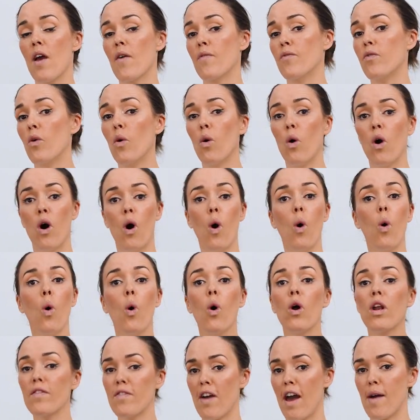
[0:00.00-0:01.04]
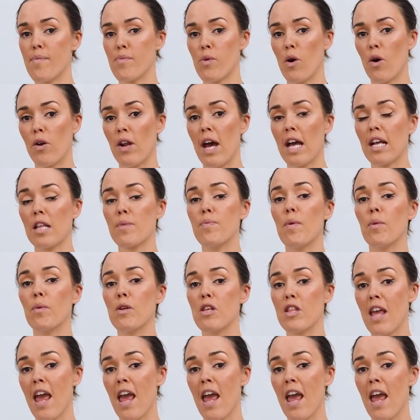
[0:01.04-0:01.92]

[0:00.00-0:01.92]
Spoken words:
for all of our products, but we